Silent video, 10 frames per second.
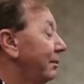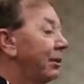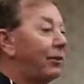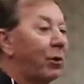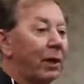
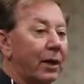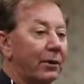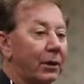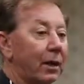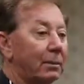There's 40
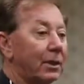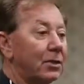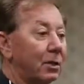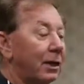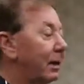other companies,
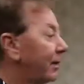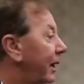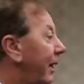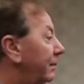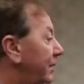so it kept it
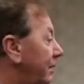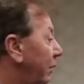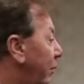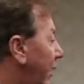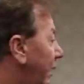up. They
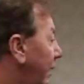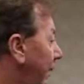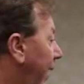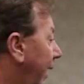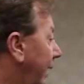still wanted to
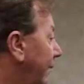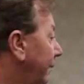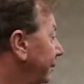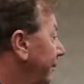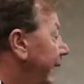buy it,
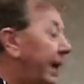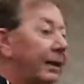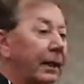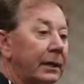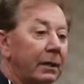and
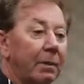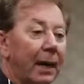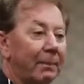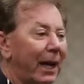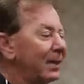they did
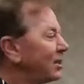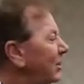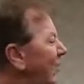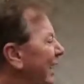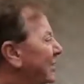buy it. I said,
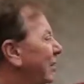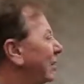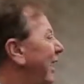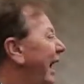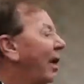you guys
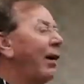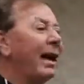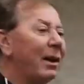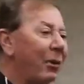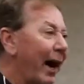don't care
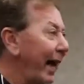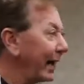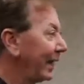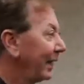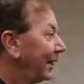anyway.